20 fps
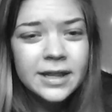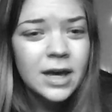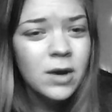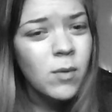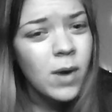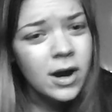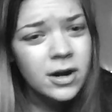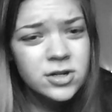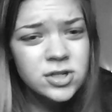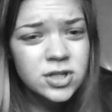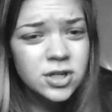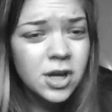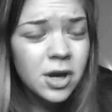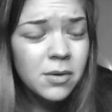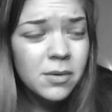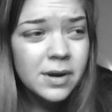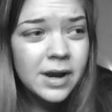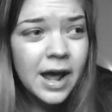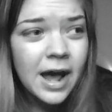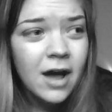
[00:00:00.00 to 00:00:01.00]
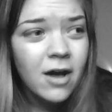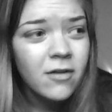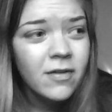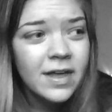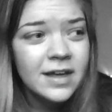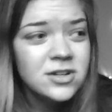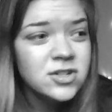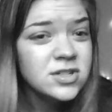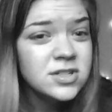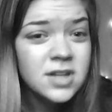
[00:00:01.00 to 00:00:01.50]
aren't you going out?
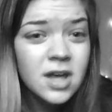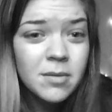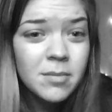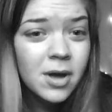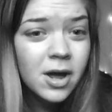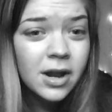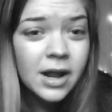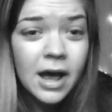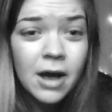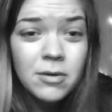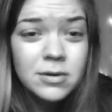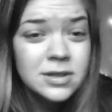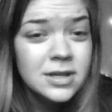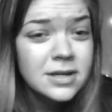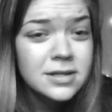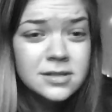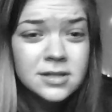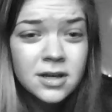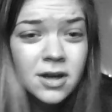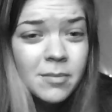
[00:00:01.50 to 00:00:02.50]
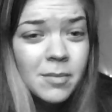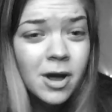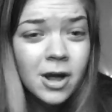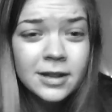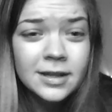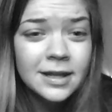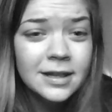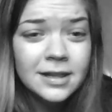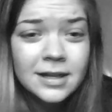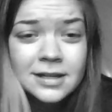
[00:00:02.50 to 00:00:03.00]
Like, just come on out with us. Come on,
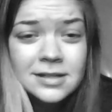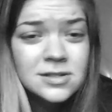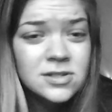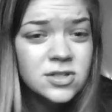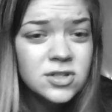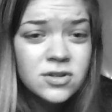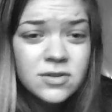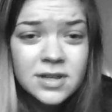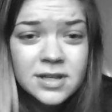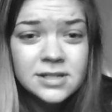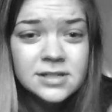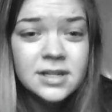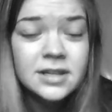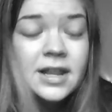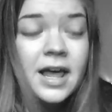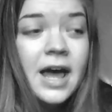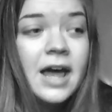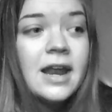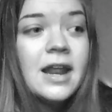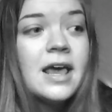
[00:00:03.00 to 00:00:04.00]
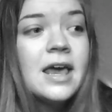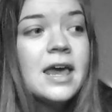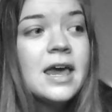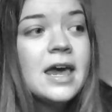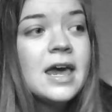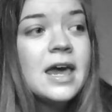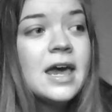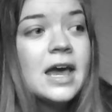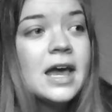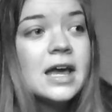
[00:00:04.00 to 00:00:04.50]
like, let's do this and that.
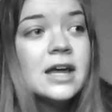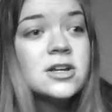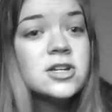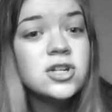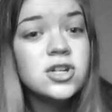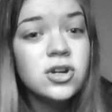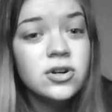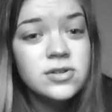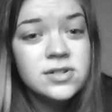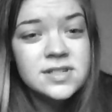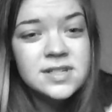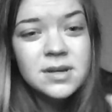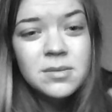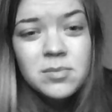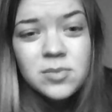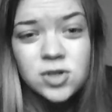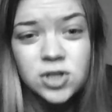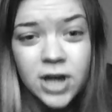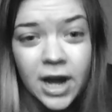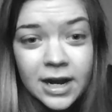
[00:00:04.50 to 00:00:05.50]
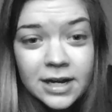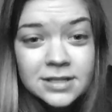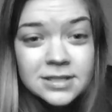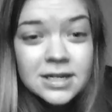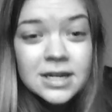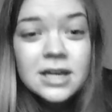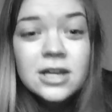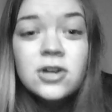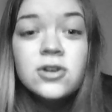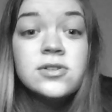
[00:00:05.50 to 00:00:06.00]
And you're
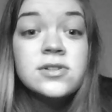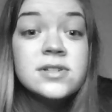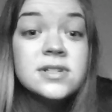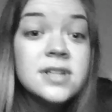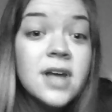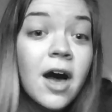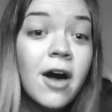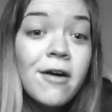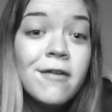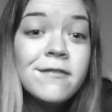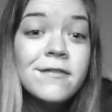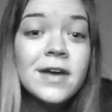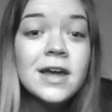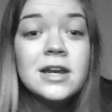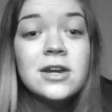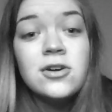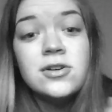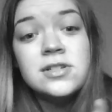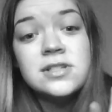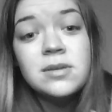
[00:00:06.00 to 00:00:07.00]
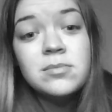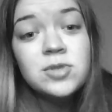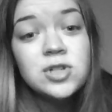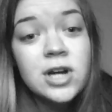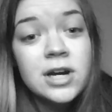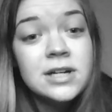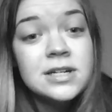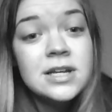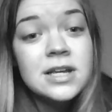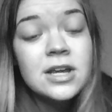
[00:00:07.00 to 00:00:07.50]
subjecting yourself and you're
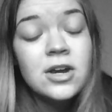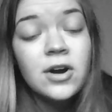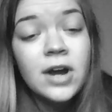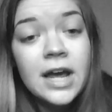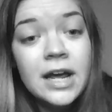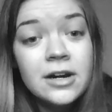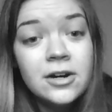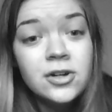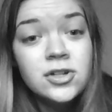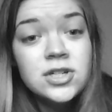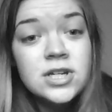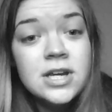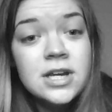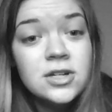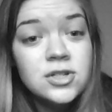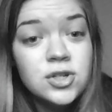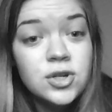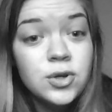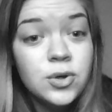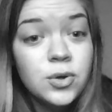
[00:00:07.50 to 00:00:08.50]
subjecting your energy to